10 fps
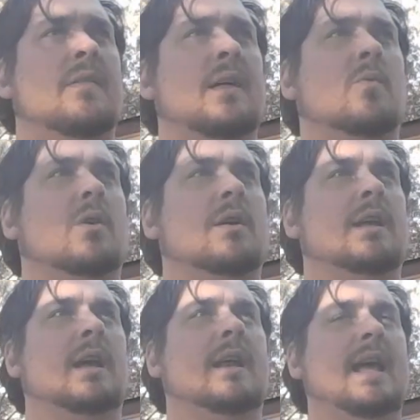They want
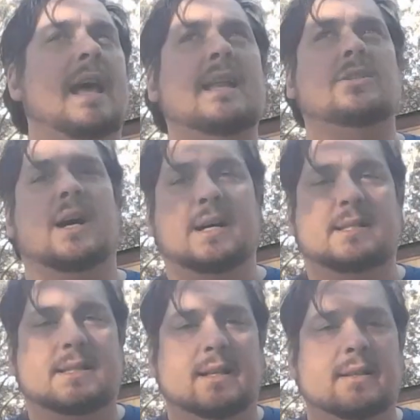an end to
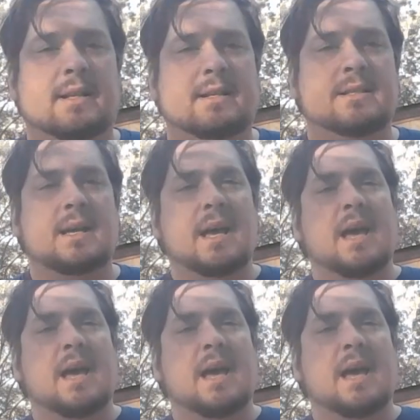hostilities,